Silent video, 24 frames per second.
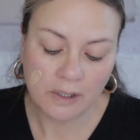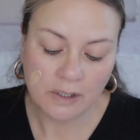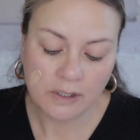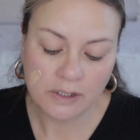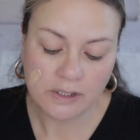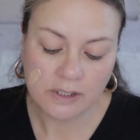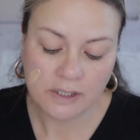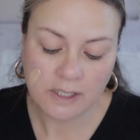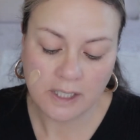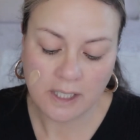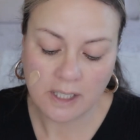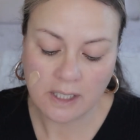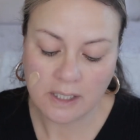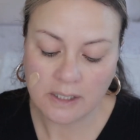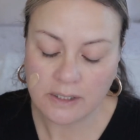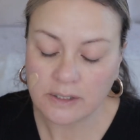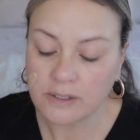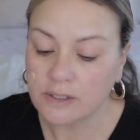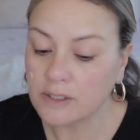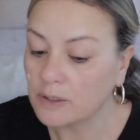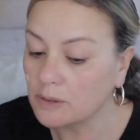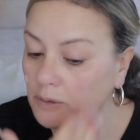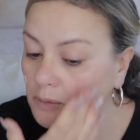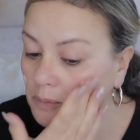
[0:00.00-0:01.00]

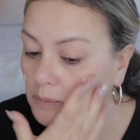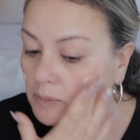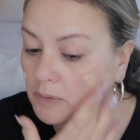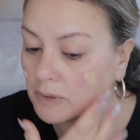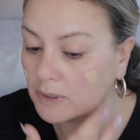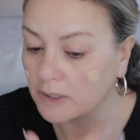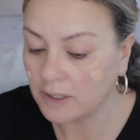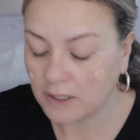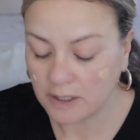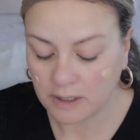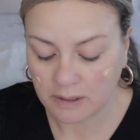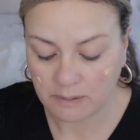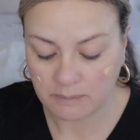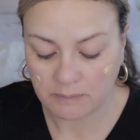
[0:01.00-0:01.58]
Charlotte Tilbury